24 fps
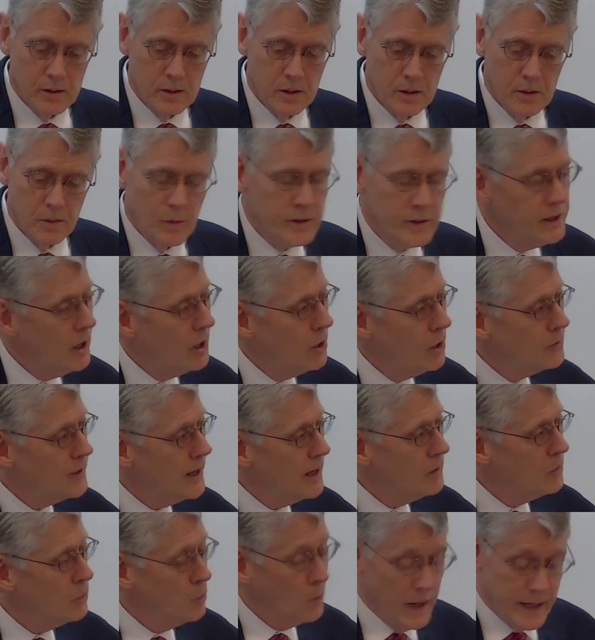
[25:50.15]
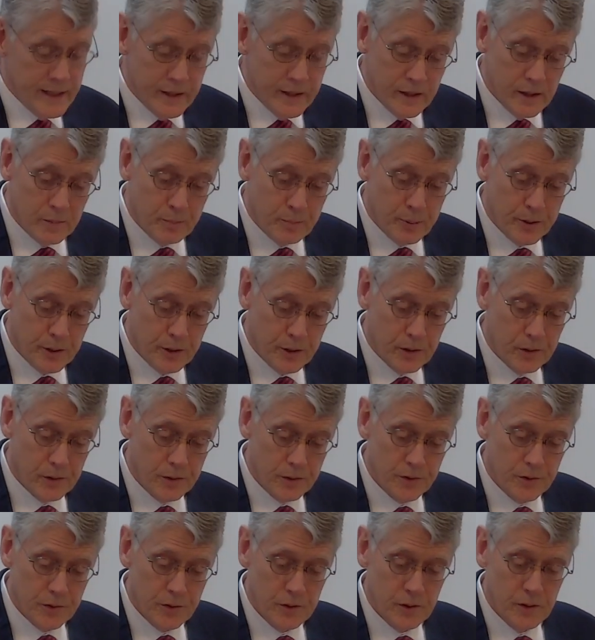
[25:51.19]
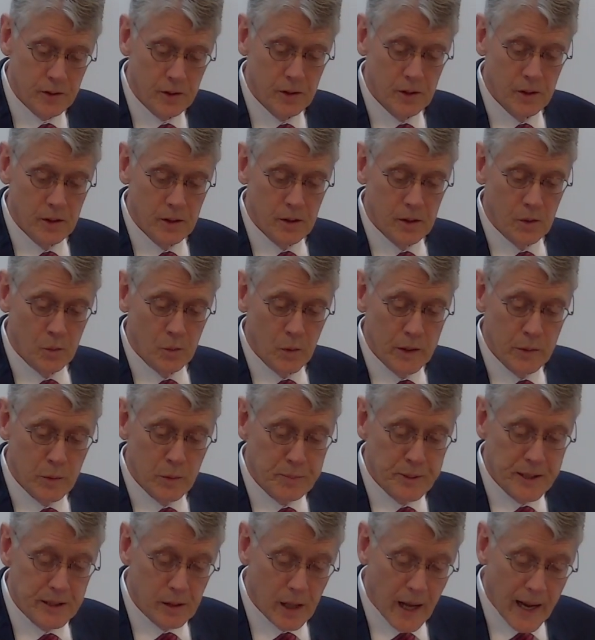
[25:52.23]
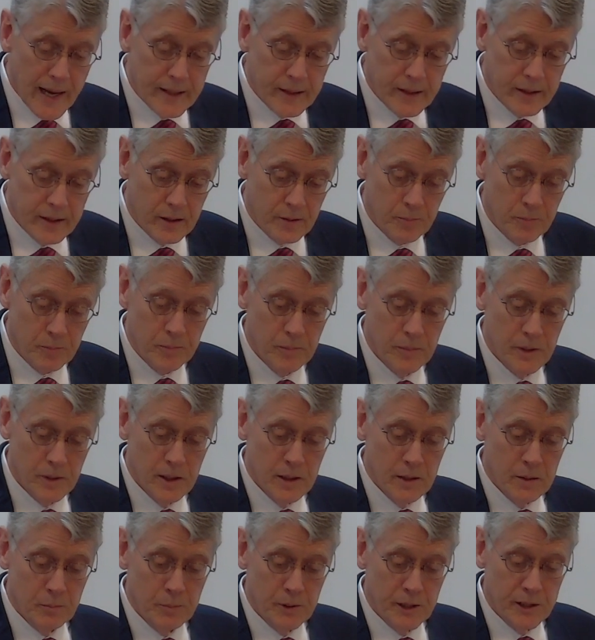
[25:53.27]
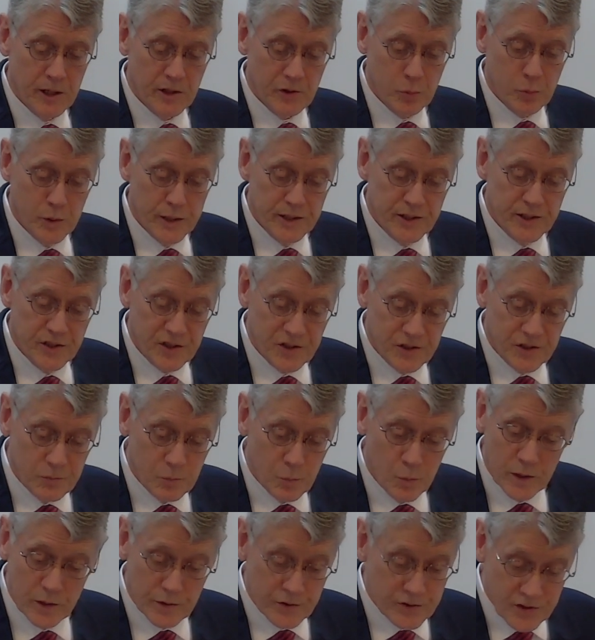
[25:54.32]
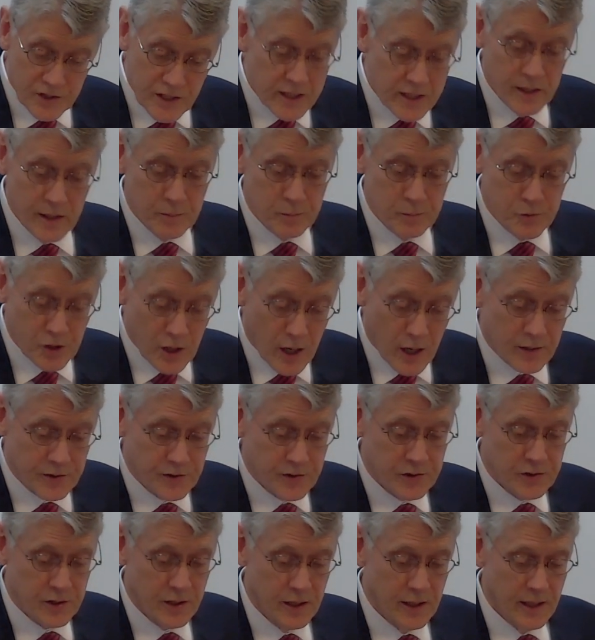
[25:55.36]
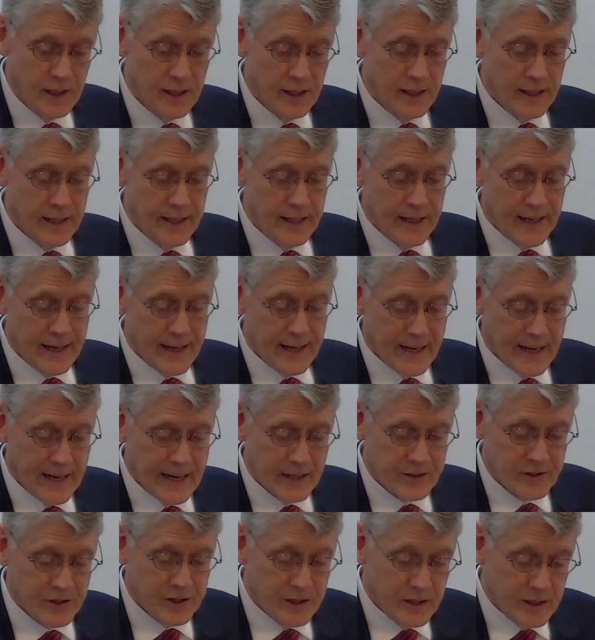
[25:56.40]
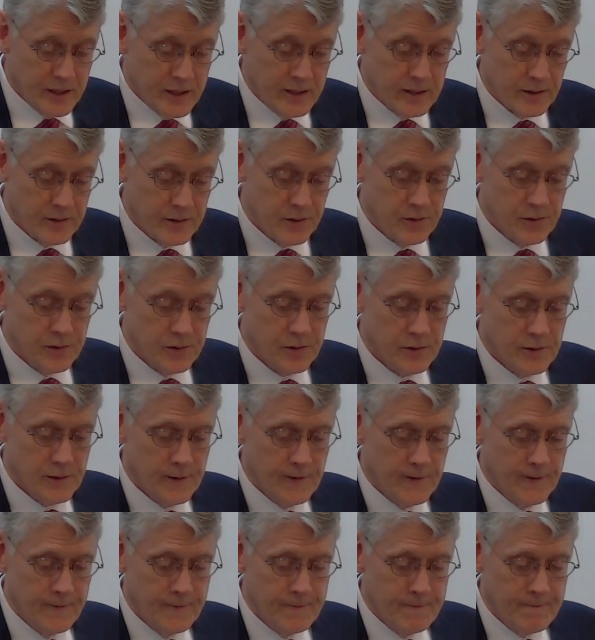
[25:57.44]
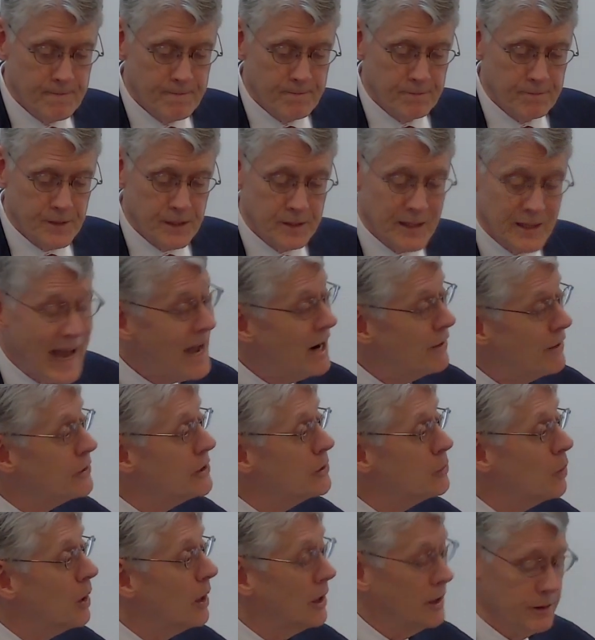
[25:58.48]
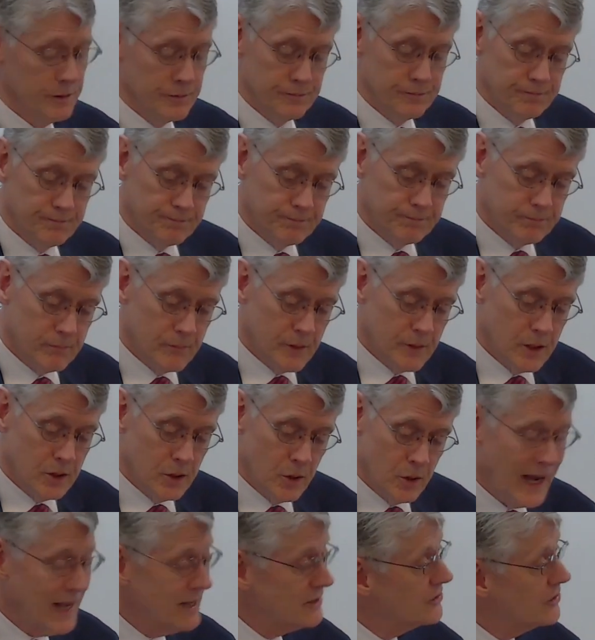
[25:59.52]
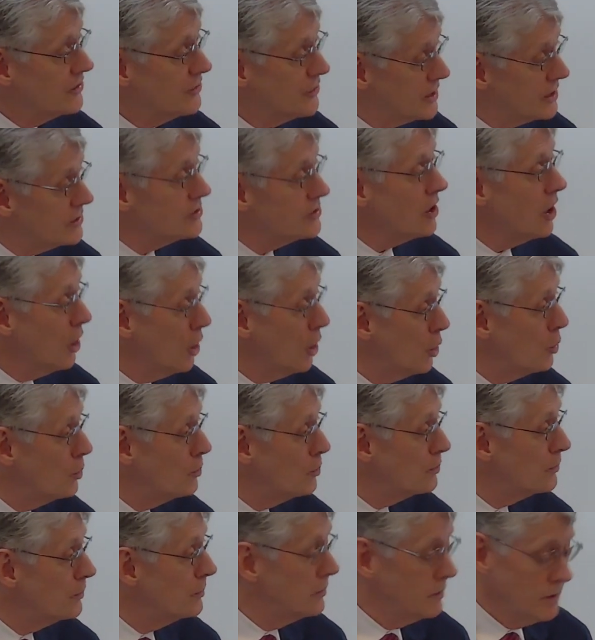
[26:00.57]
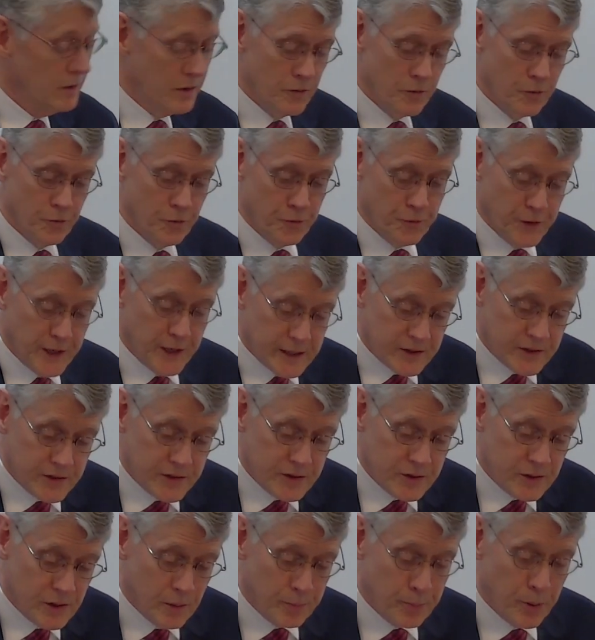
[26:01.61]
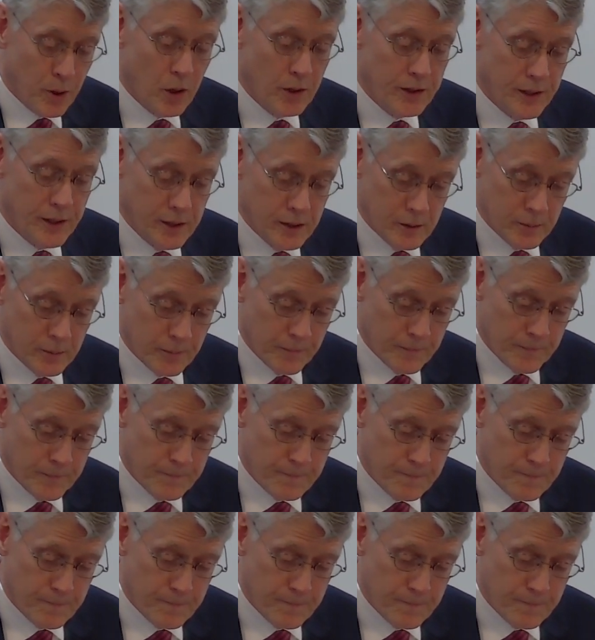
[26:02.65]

We know that when he appears, we will be like him because we will see him just as he is. And everyone who has this hope fixed upon him